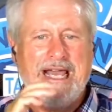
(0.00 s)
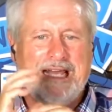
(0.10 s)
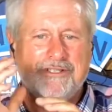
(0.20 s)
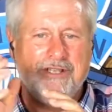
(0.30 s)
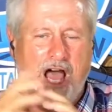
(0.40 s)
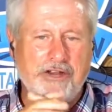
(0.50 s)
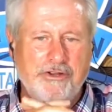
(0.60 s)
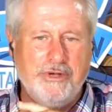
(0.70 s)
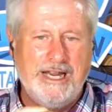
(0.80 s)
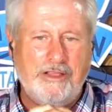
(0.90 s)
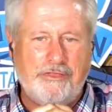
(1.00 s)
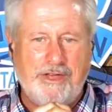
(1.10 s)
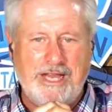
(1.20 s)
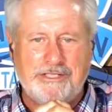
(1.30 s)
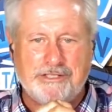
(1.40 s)
is not doing
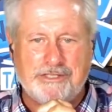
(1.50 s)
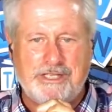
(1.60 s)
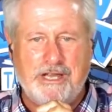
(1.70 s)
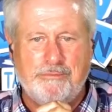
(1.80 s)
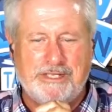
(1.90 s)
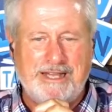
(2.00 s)
anything to stem the